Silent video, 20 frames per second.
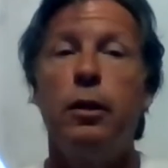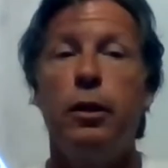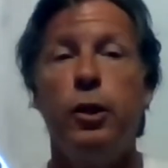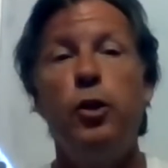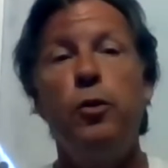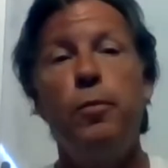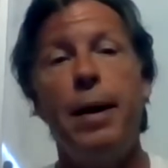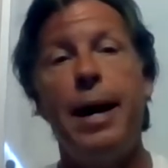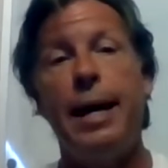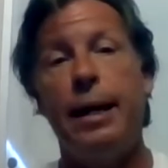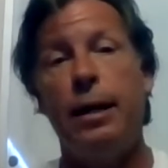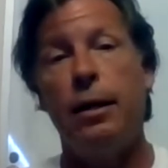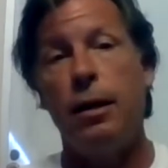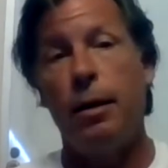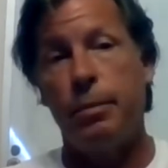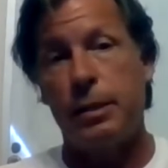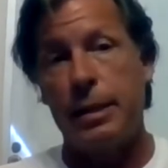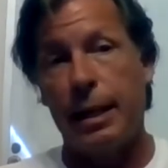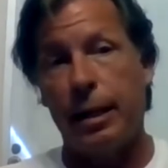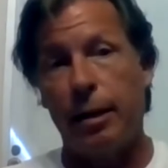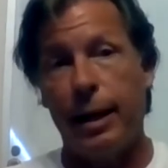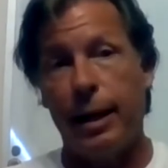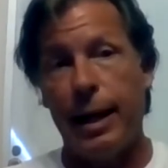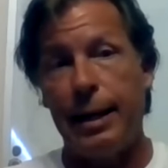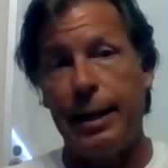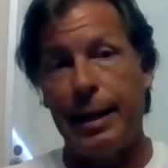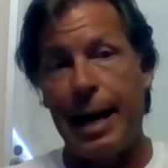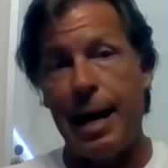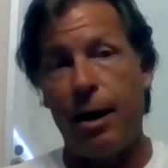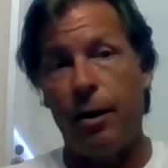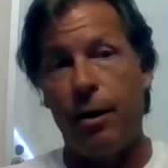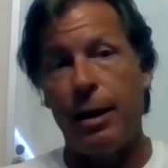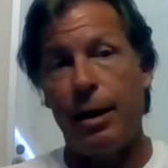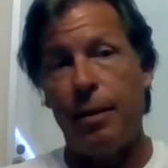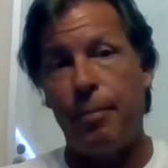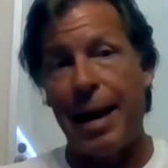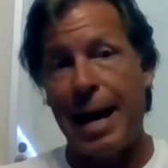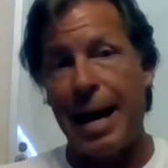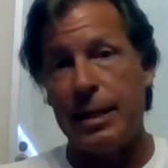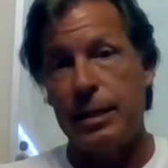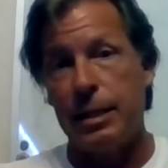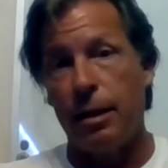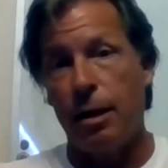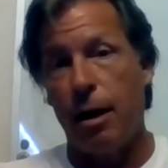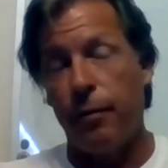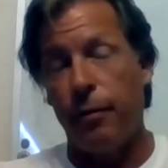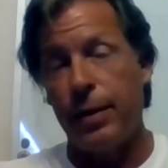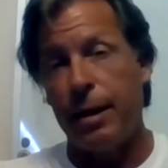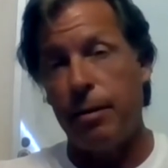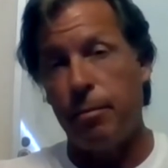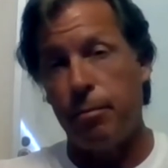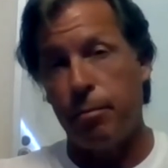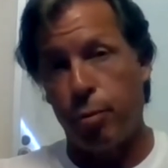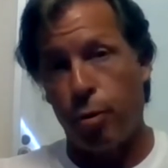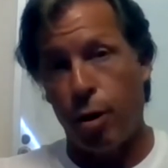you may end up segregating out and passing on that